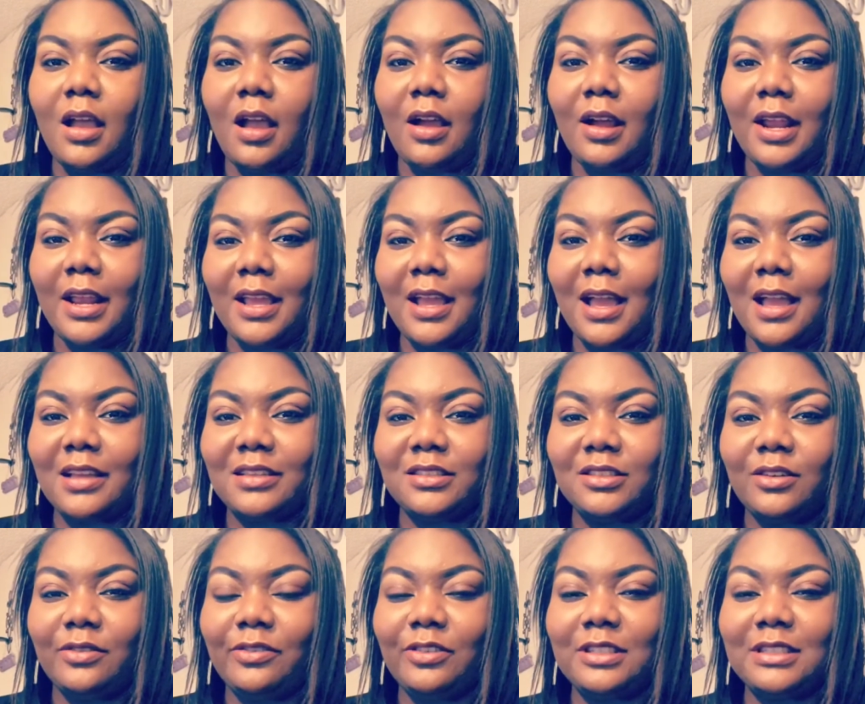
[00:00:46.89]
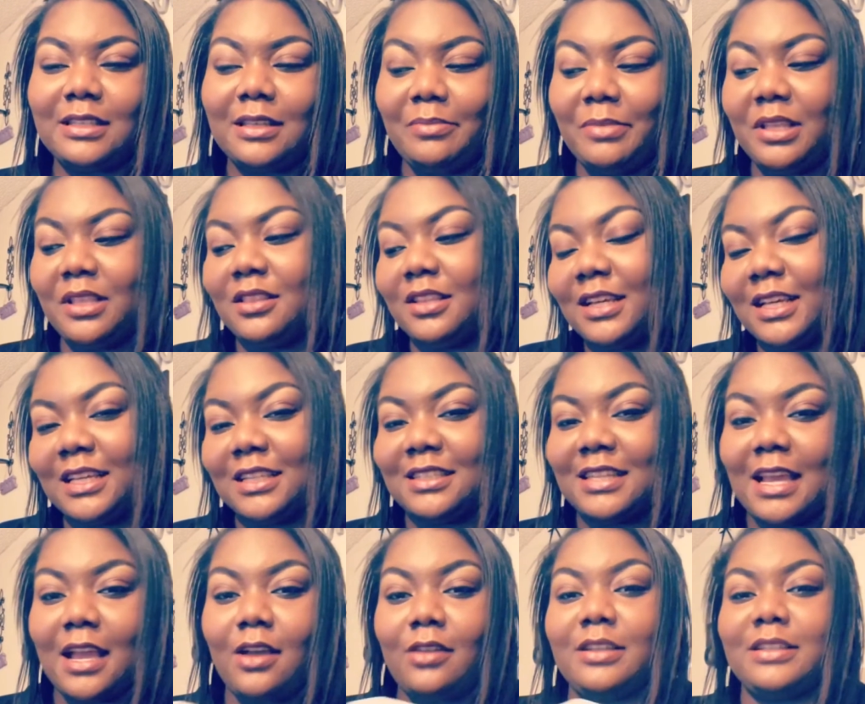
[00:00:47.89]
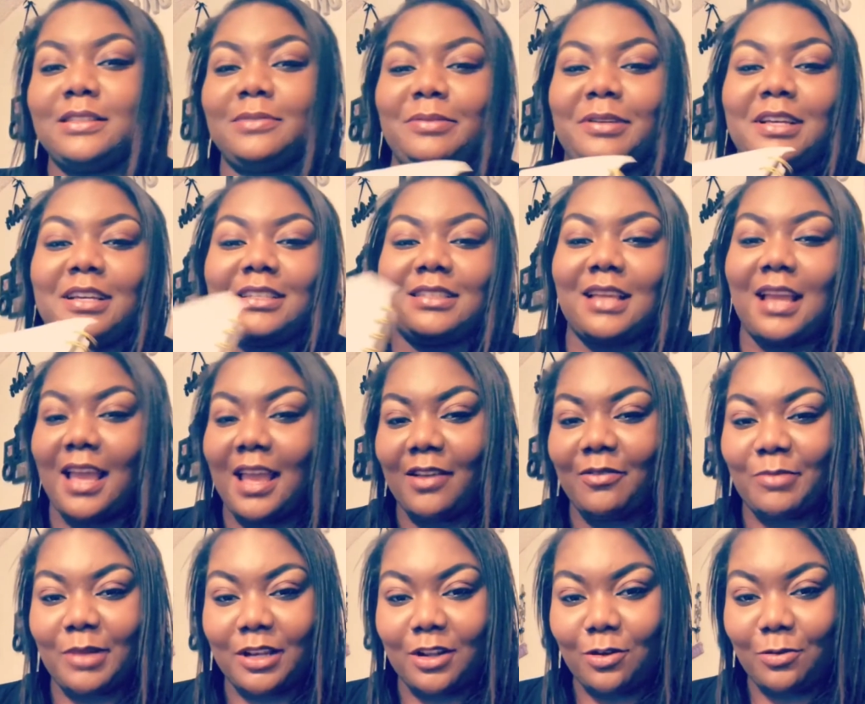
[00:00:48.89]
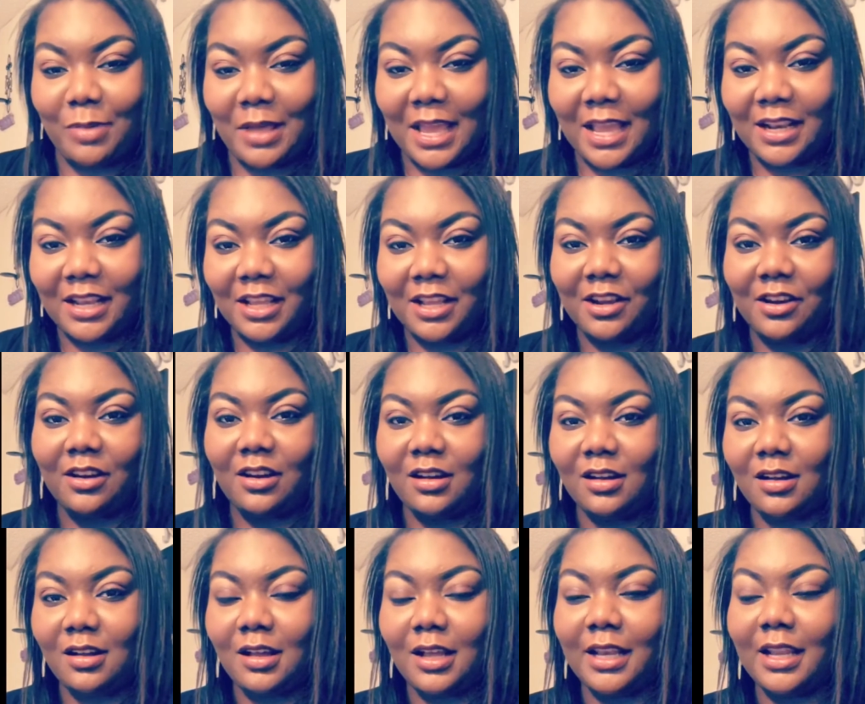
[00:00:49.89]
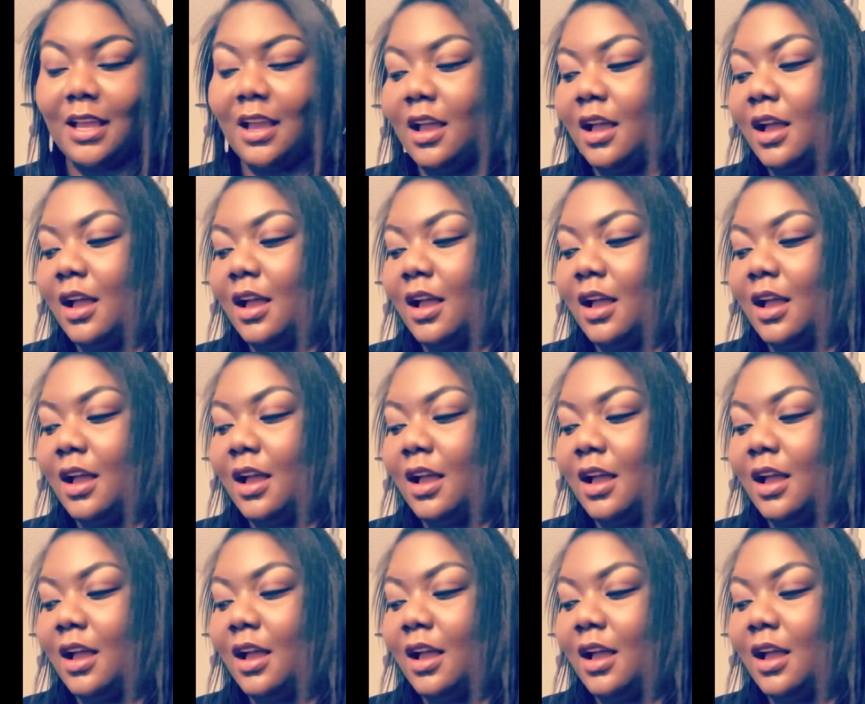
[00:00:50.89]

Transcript: All right guys, so if you see me looking down, it's because I have my notepad here on